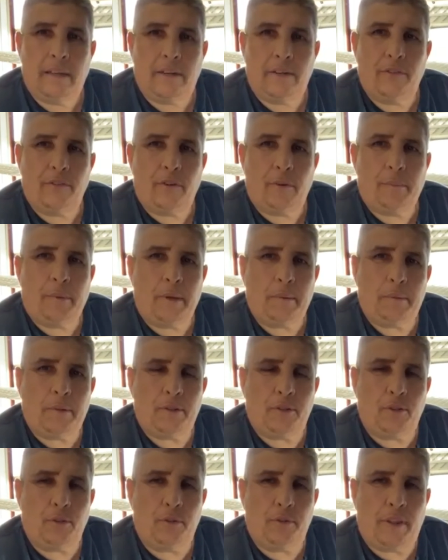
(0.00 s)
I don't know if I'll be
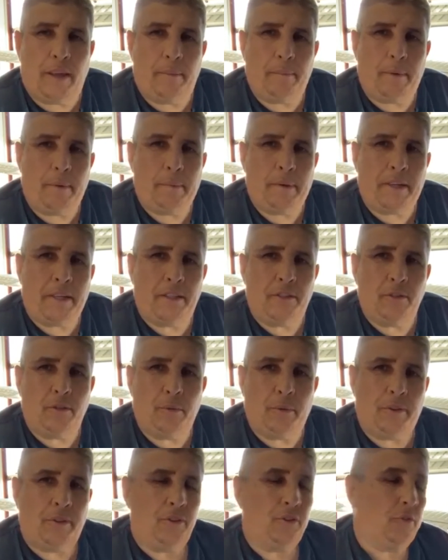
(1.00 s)
able to do that. Maybe I can
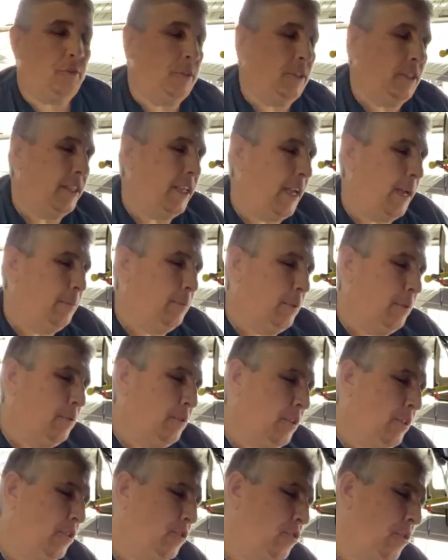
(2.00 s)
do it with the screen capture. I
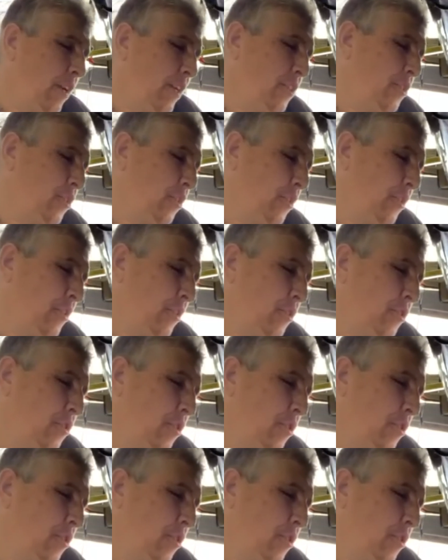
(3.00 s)
was going to try and show you the